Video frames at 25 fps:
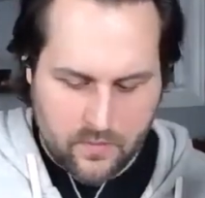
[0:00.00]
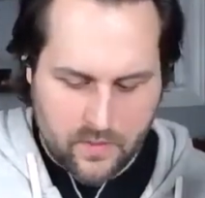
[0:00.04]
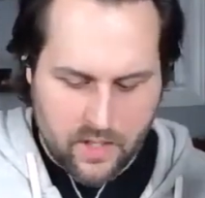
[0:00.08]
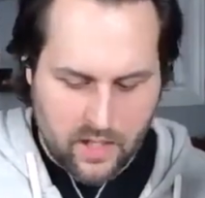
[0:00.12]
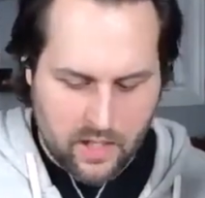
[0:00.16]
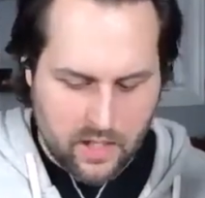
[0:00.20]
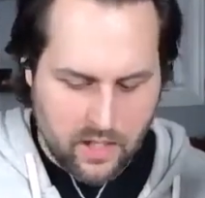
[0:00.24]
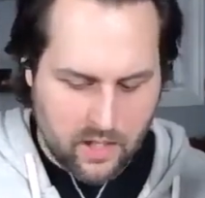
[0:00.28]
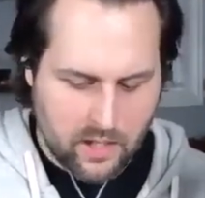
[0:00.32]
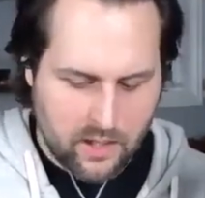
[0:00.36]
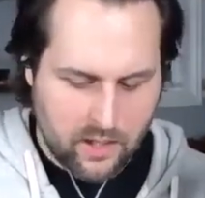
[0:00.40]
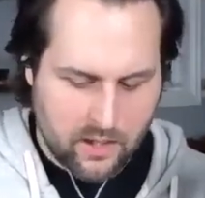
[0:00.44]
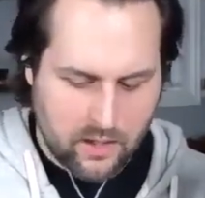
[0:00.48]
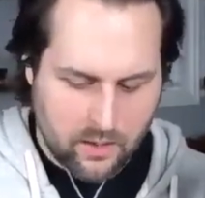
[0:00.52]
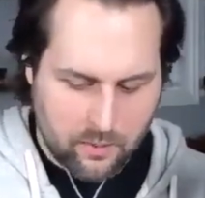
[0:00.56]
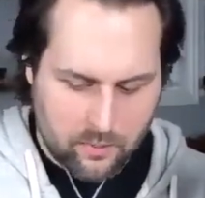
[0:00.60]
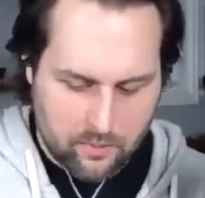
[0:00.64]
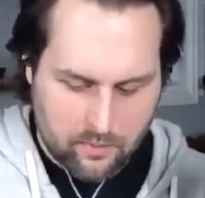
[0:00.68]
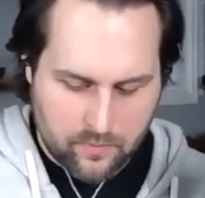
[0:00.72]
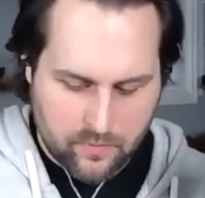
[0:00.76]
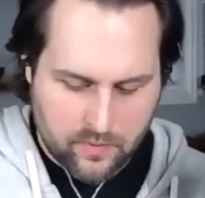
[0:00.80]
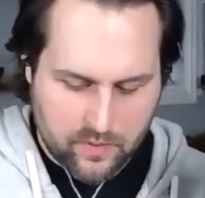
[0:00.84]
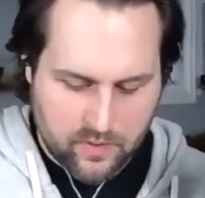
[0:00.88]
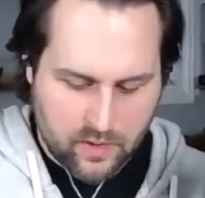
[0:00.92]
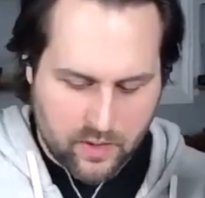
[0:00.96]
and a
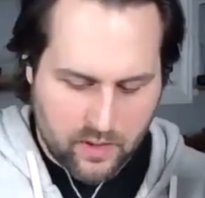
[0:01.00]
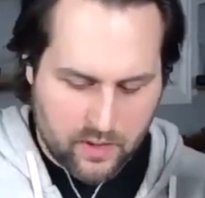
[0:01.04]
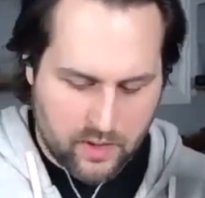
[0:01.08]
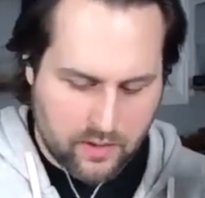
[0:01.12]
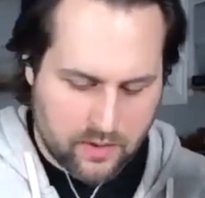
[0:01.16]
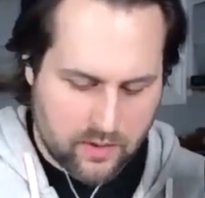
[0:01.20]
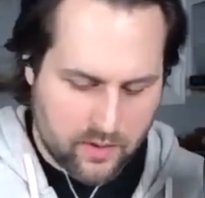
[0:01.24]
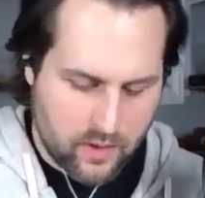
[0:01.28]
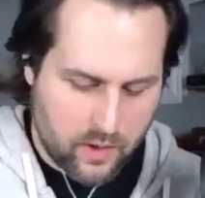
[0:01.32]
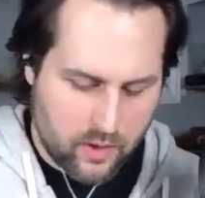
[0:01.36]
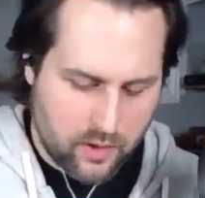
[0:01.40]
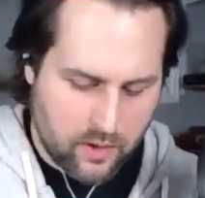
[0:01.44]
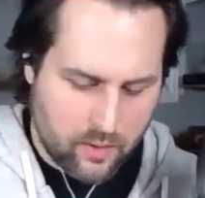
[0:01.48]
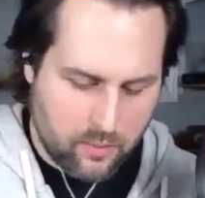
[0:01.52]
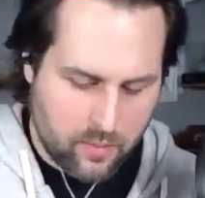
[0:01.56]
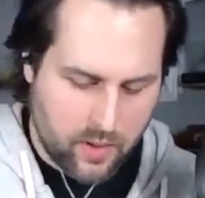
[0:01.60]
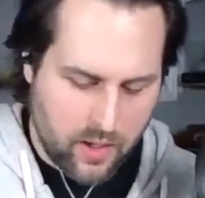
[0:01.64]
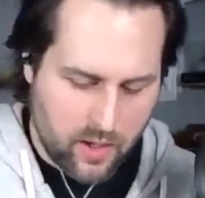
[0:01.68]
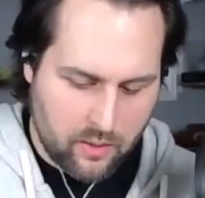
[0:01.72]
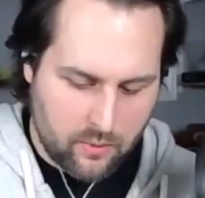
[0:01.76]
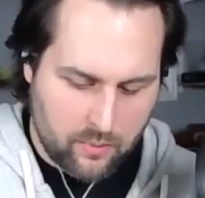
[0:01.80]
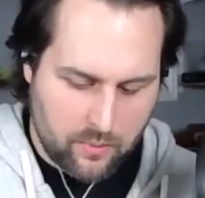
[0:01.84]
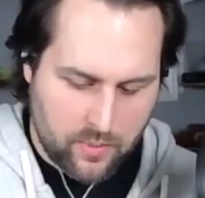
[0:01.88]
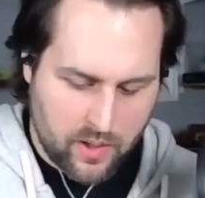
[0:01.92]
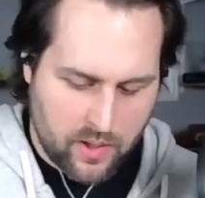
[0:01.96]
darker
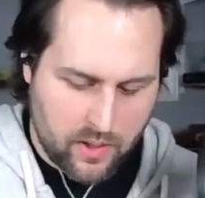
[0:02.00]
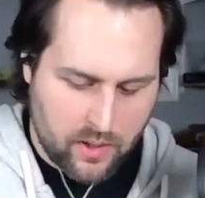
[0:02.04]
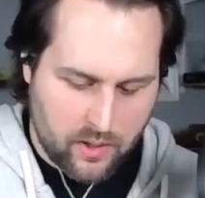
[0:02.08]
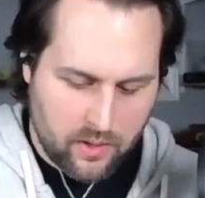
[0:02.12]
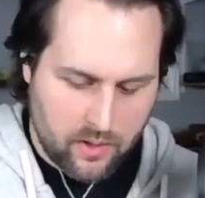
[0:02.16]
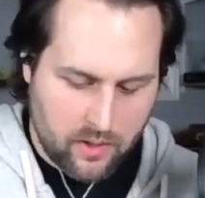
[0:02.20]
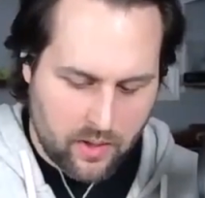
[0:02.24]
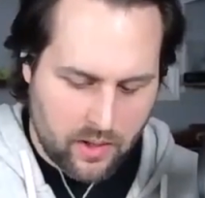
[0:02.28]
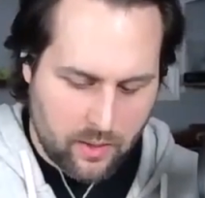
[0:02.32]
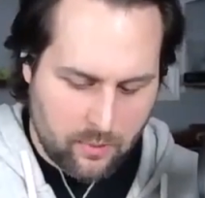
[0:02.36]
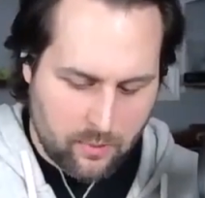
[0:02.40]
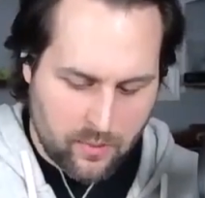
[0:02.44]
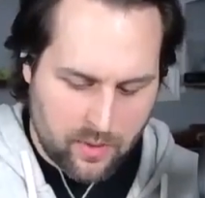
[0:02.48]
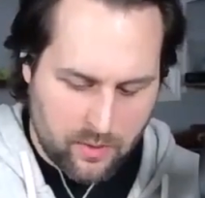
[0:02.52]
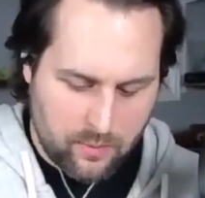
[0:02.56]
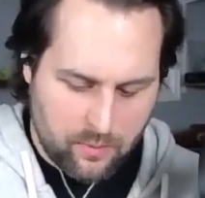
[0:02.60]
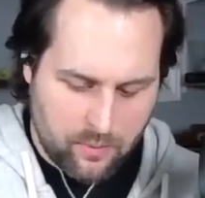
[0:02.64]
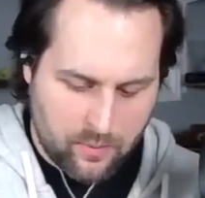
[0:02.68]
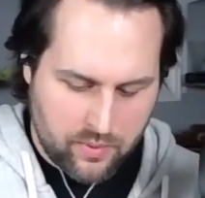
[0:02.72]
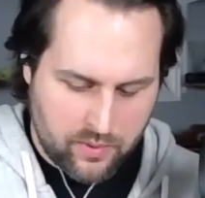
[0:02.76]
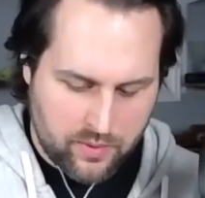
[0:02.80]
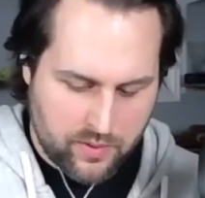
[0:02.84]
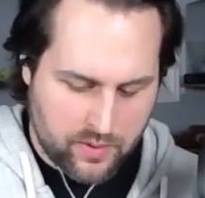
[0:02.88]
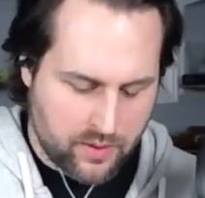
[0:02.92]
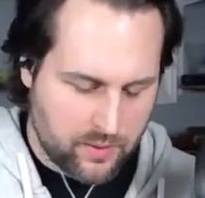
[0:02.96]
brown pair. I'm going to
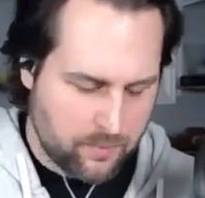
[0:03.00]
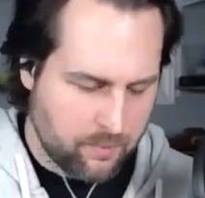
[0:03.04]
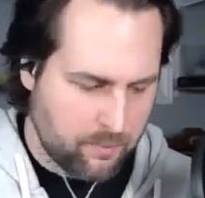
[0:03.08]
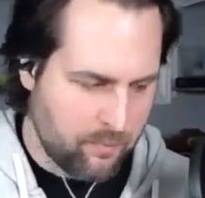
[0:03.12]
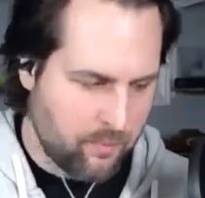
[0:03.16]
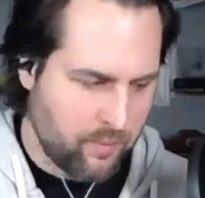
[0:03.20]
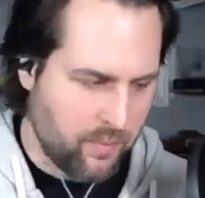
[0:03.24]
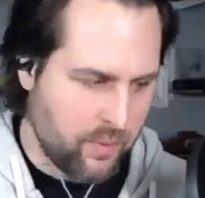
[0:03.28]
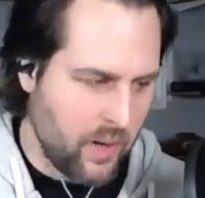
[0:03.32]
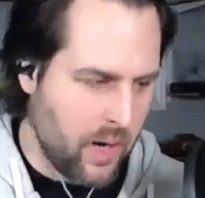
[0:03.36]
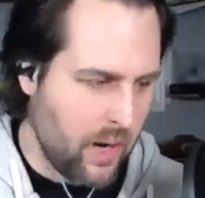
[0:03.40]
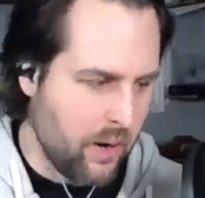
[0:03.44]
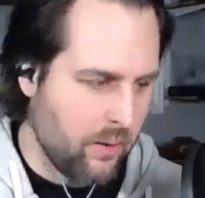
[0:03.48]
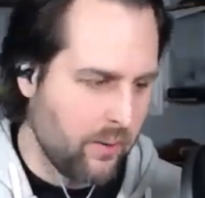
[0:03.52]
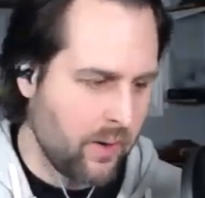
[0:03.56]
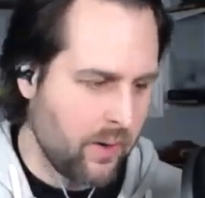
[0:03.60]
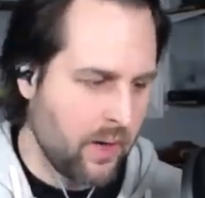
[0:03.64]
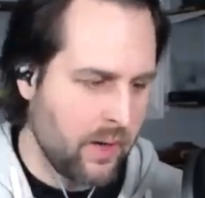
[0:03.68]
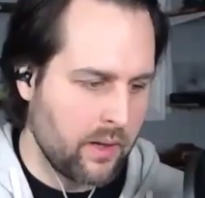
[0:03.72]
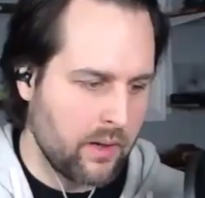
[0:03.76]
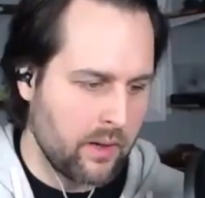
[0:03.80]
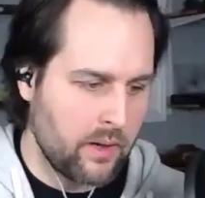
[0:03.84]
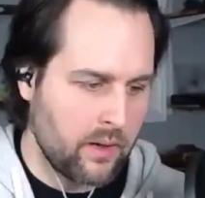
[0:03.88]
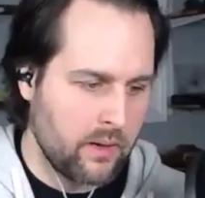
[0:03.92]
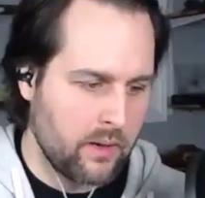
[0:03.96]
put the brown
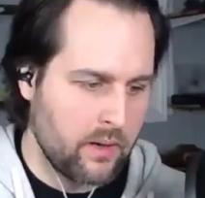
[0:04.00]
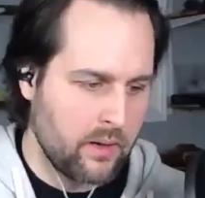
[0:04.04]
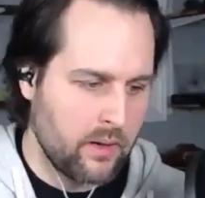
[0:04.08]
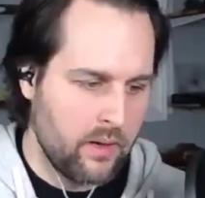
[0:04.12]
on.